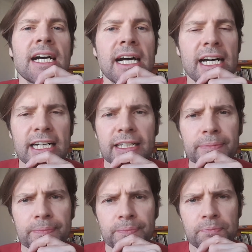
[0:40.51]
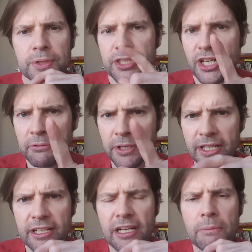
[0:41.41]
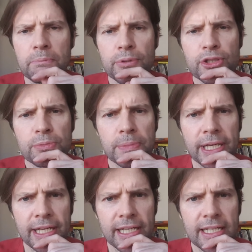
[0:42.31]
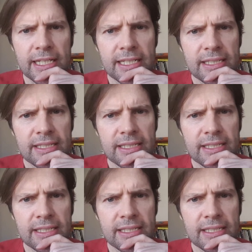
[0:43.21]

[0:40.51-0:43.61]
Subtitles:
But generally a bush pig